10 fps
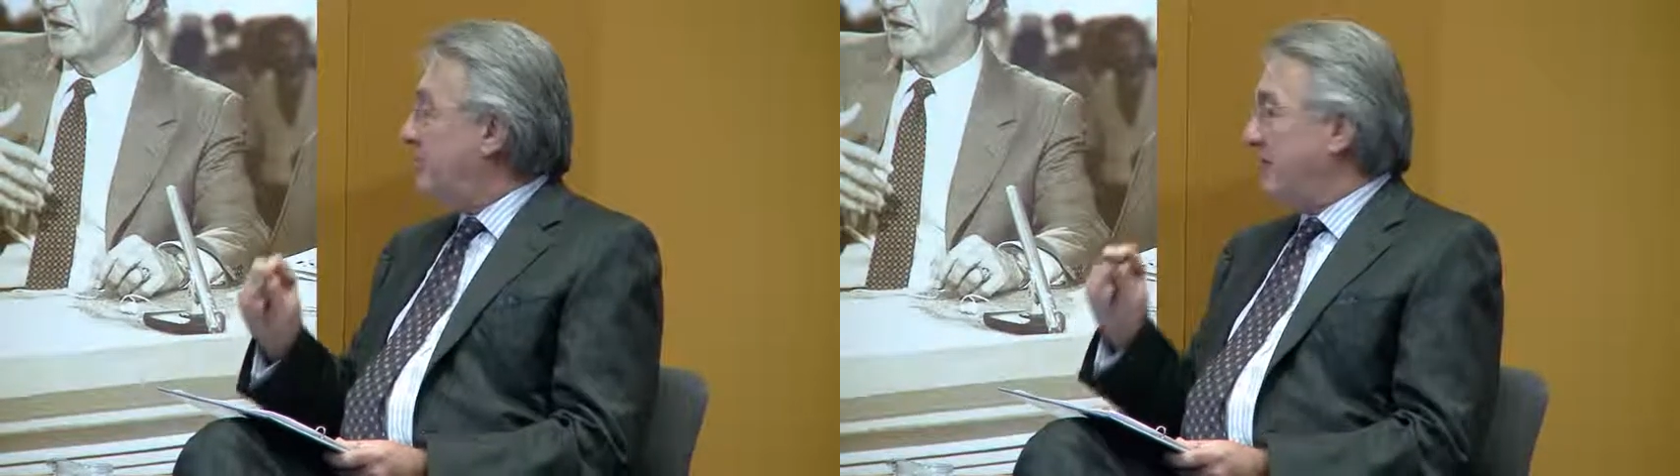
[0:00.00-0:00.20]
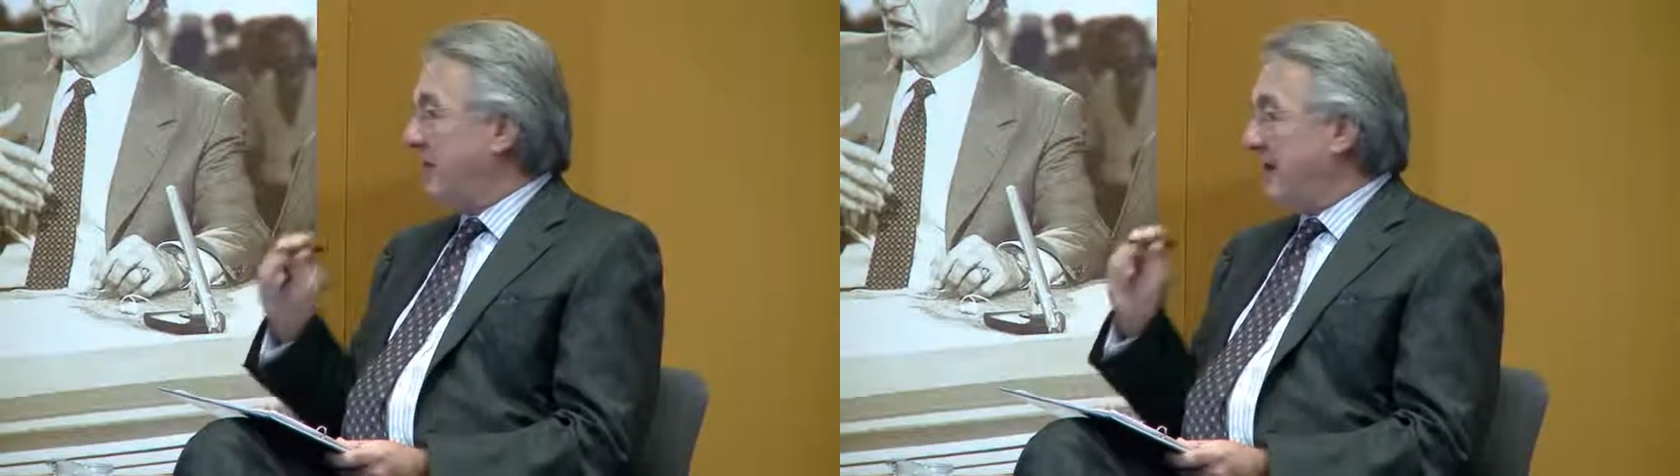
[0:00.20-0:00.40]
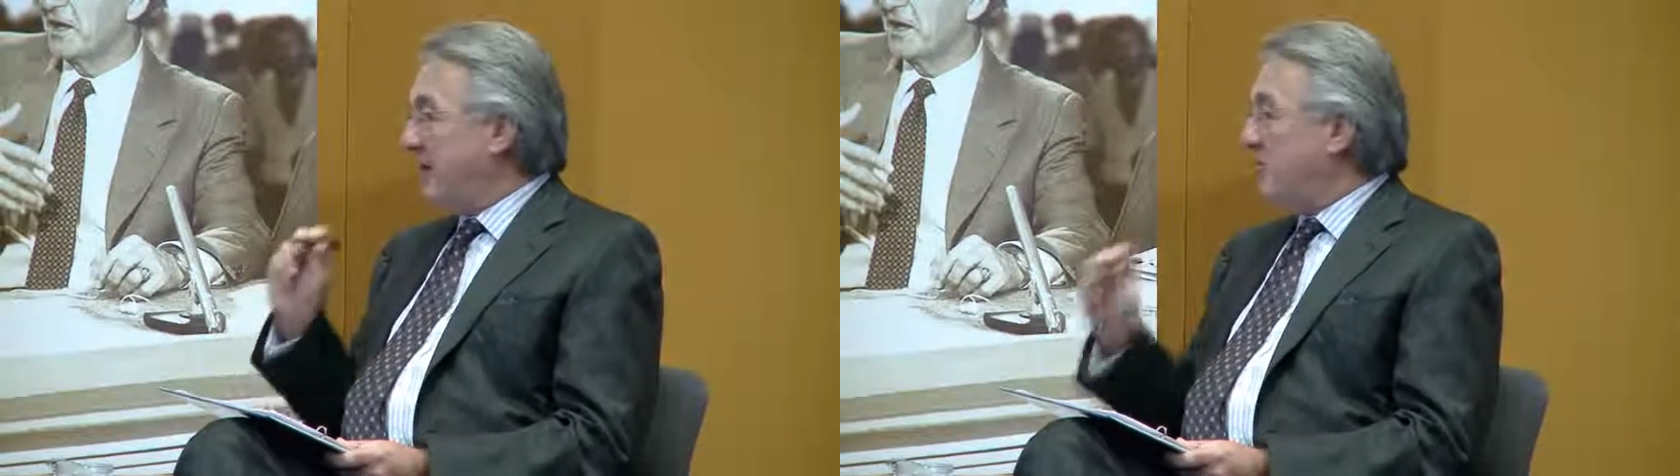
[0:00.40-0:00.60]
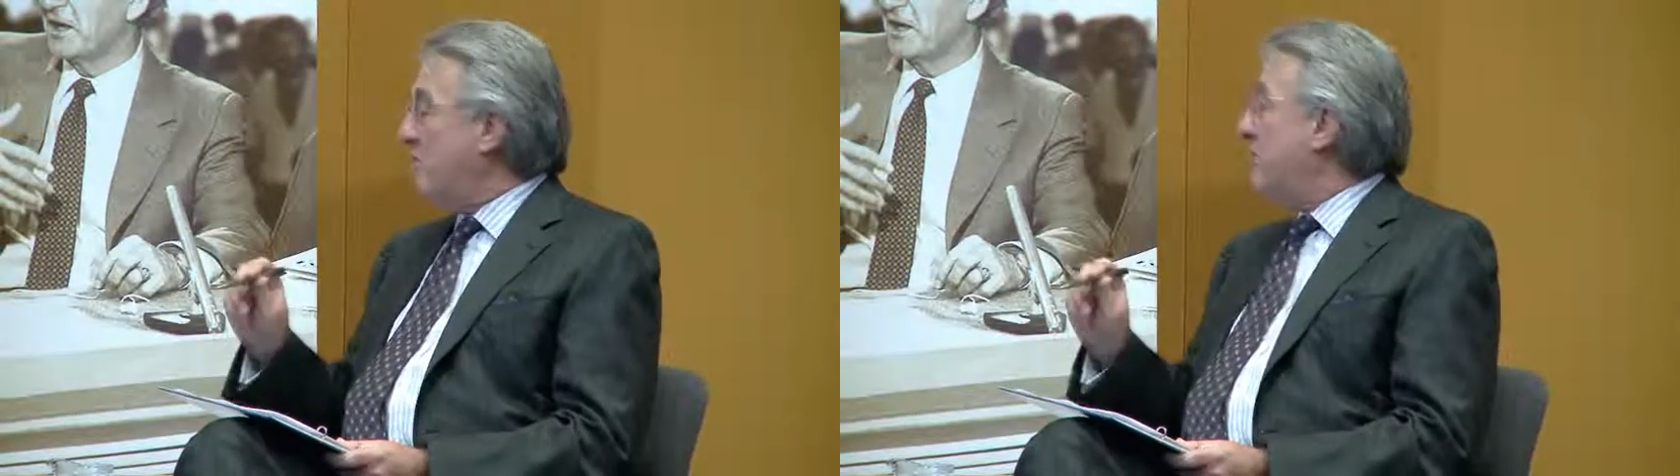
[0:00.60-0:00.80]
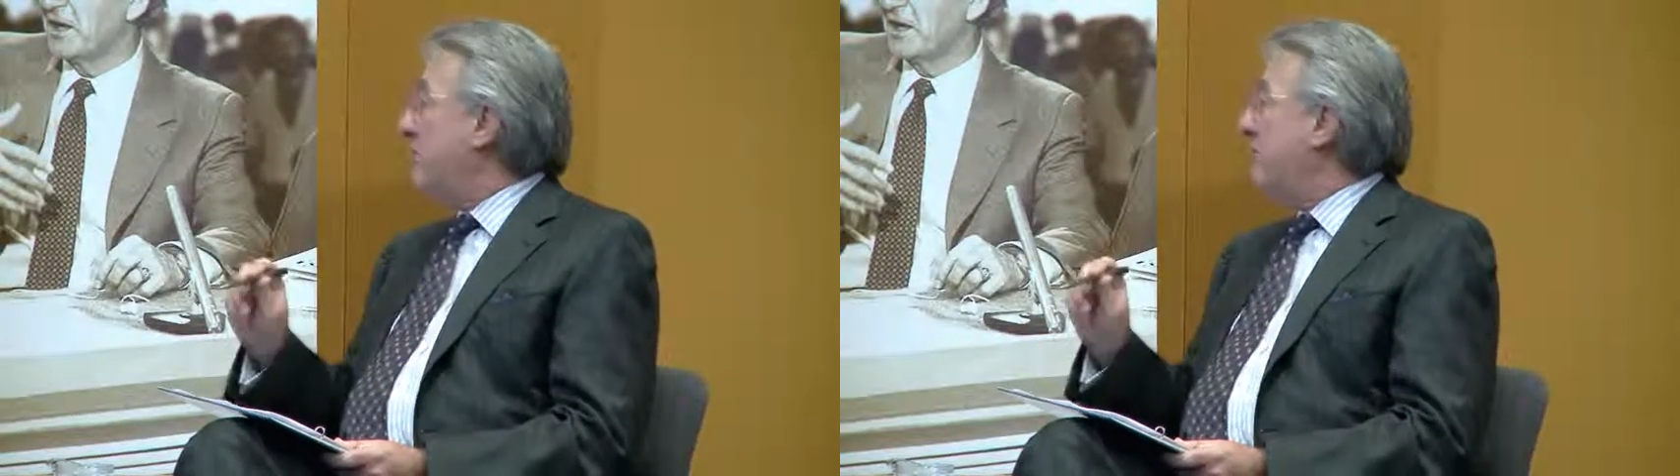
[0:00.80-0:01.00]
that
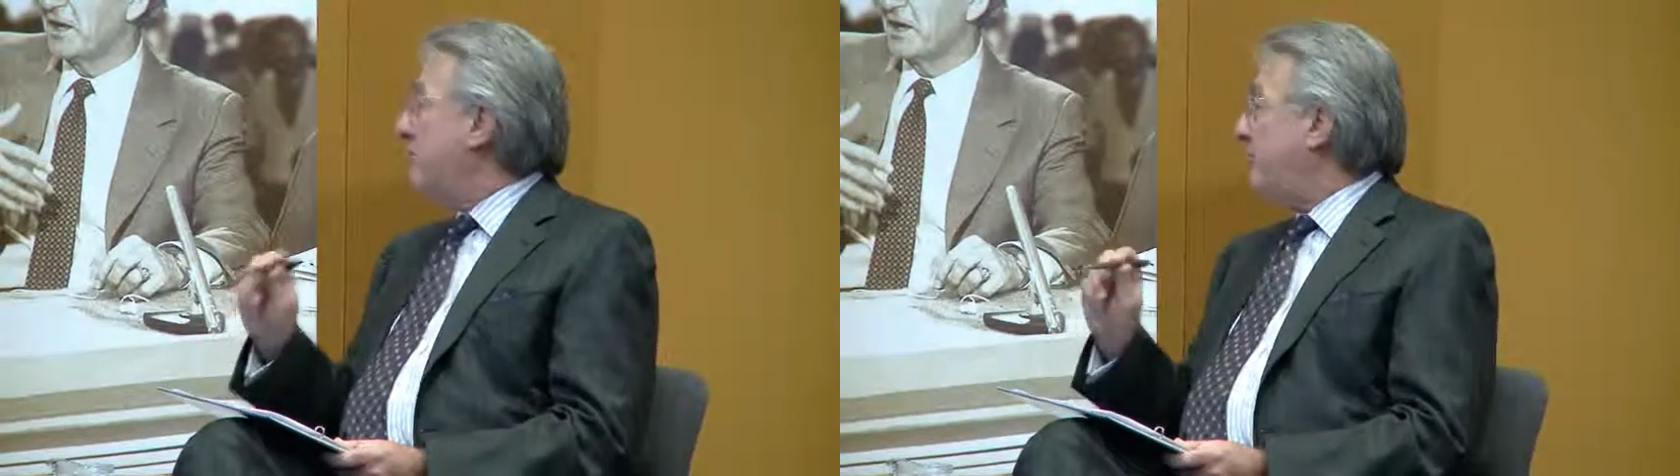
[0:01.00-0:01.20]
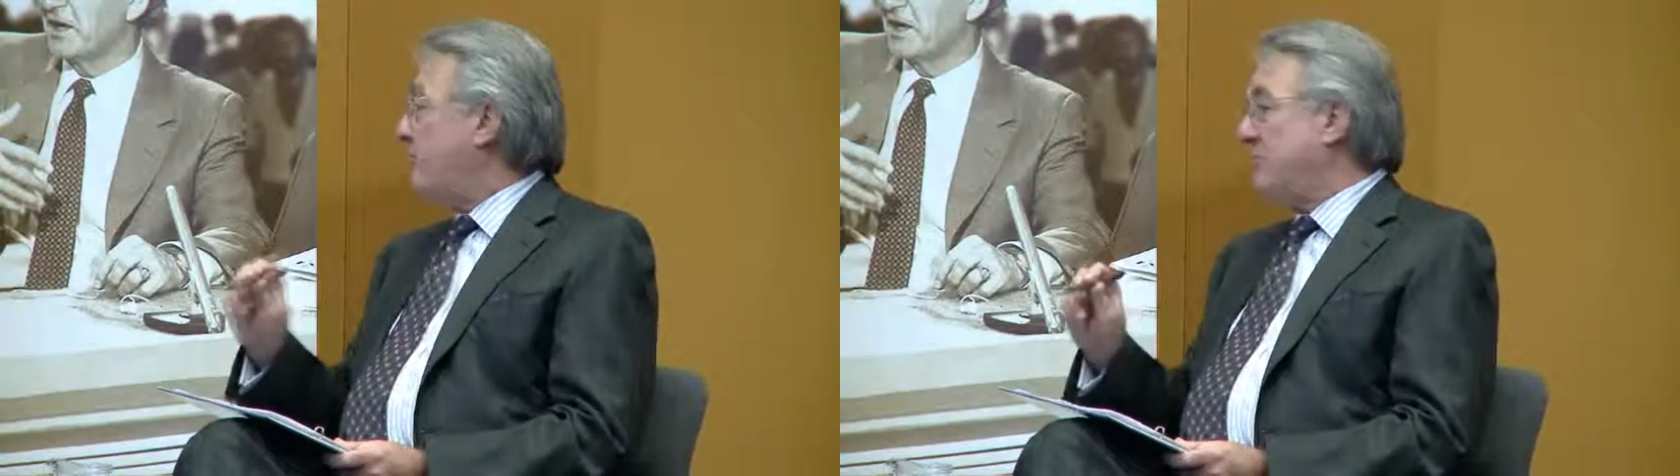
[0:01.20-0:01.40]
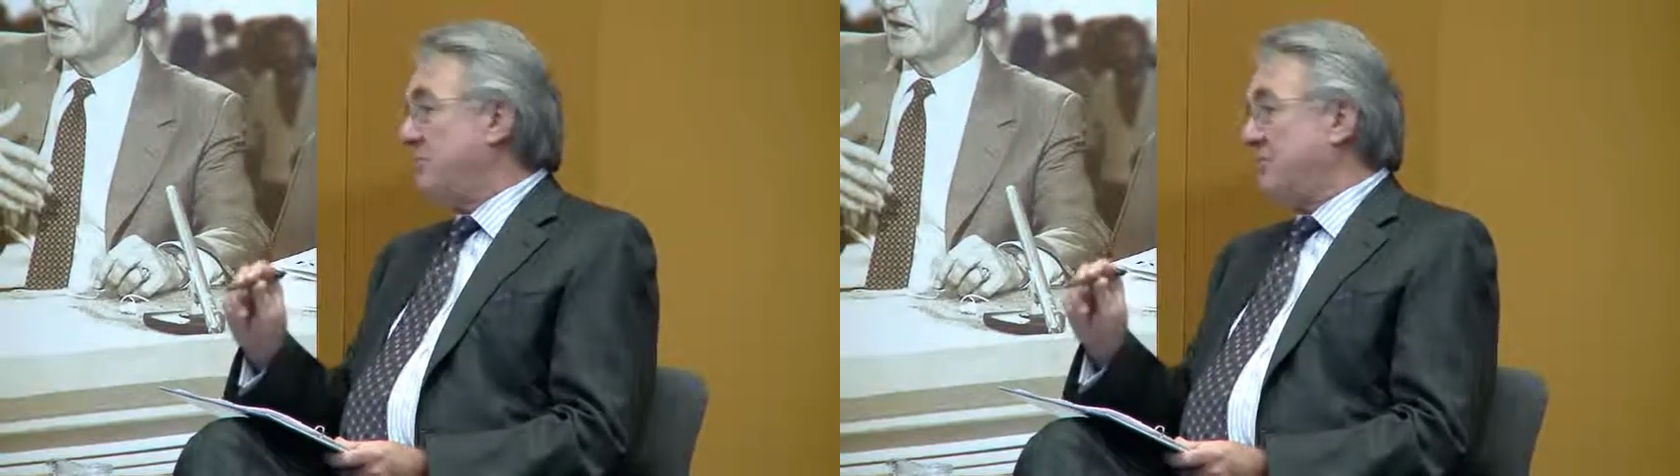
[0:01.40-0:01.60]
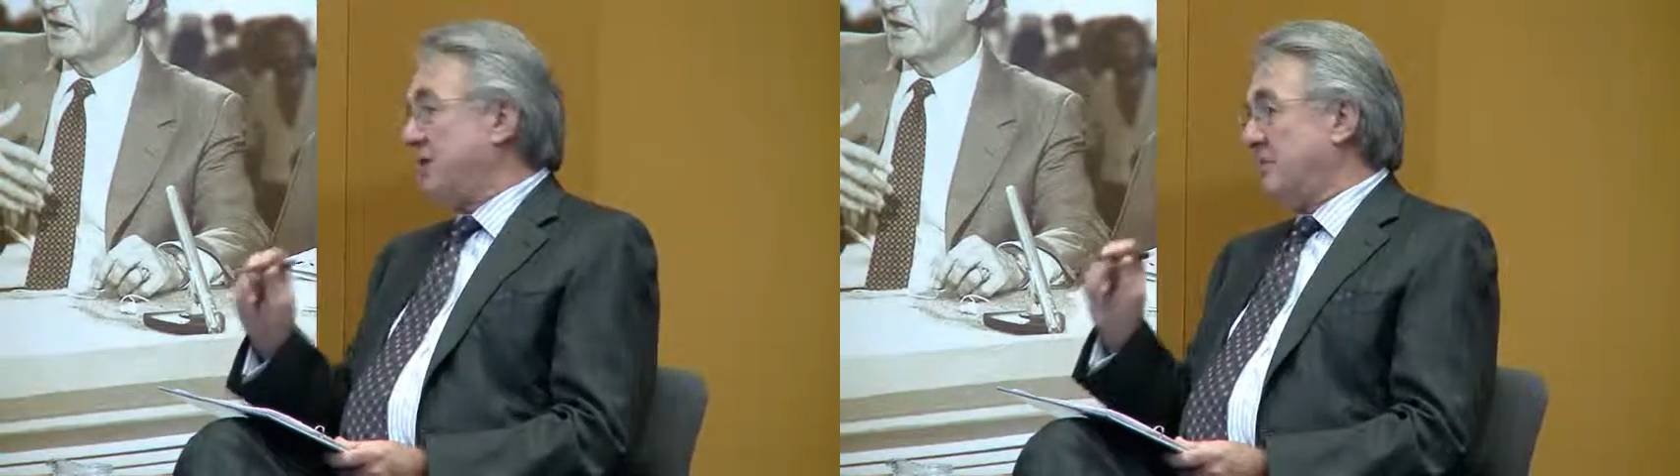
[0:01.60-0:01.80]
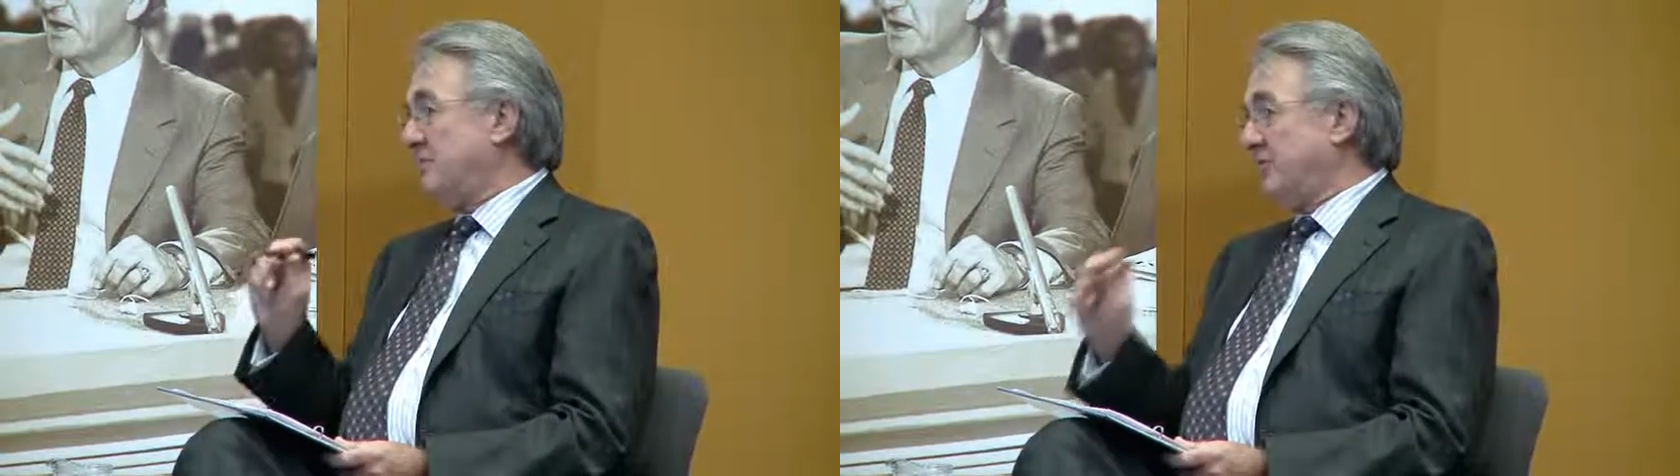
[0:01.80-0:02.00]
economic reform
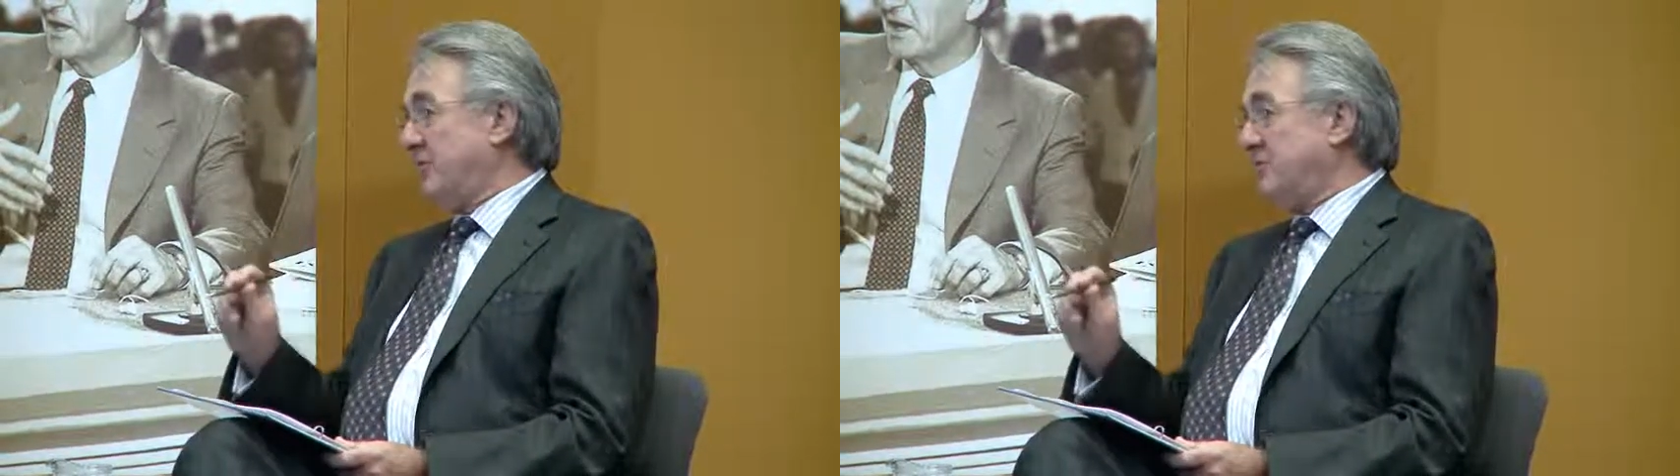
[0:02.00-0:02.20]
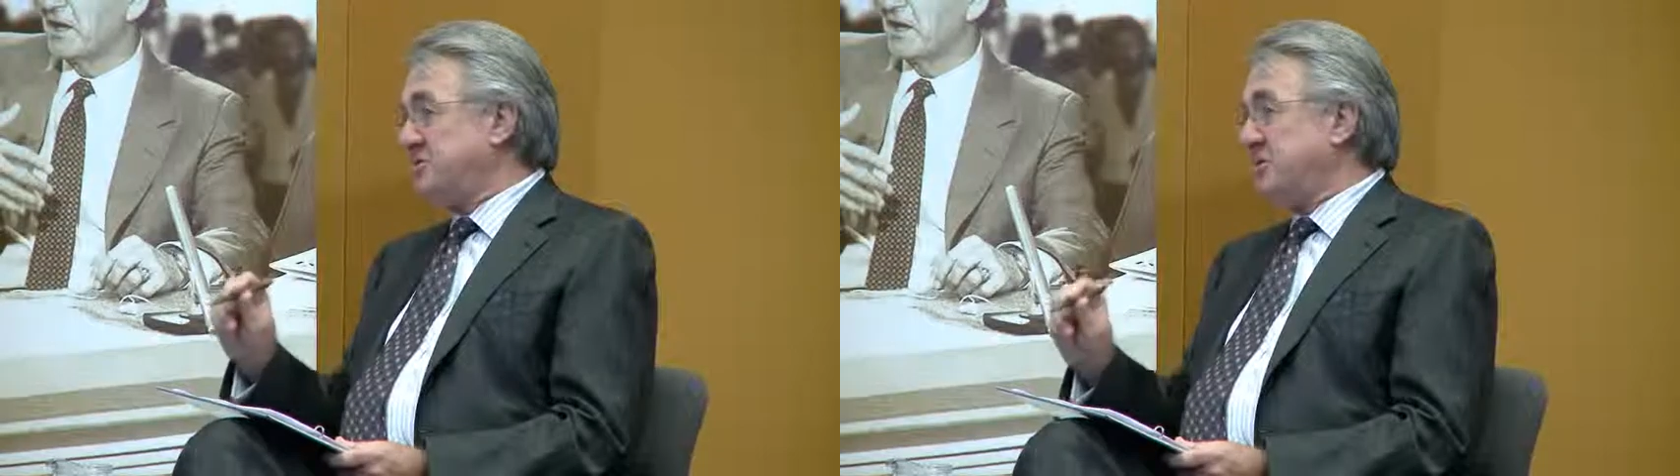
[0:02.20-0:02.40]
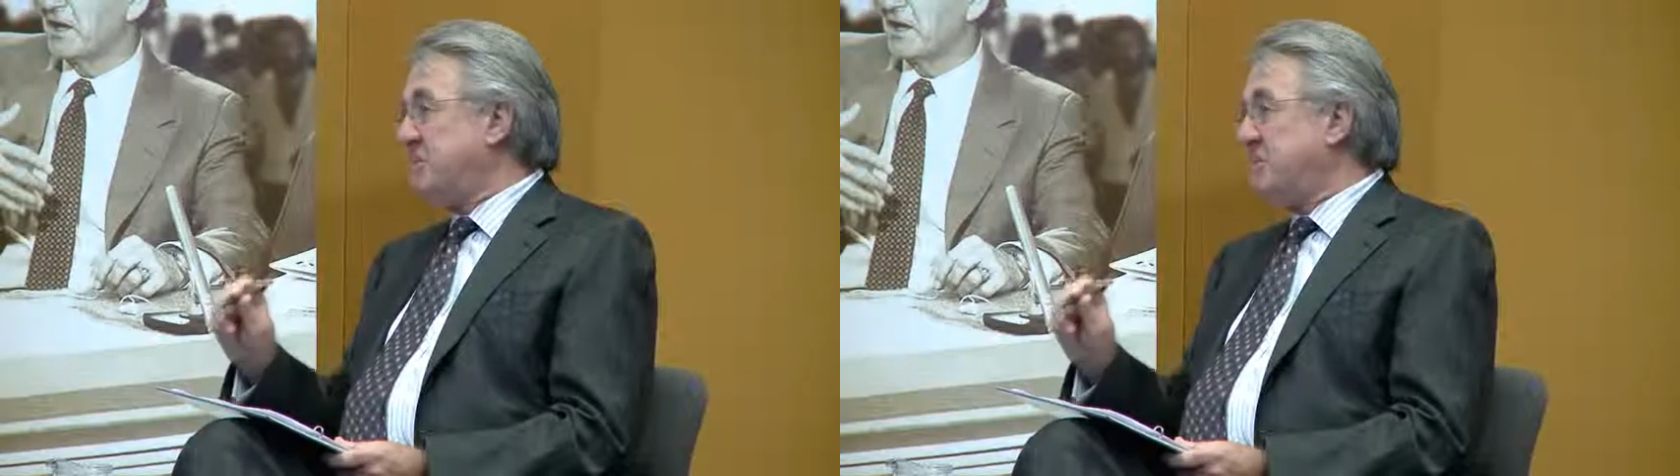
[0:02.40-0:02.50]
comes first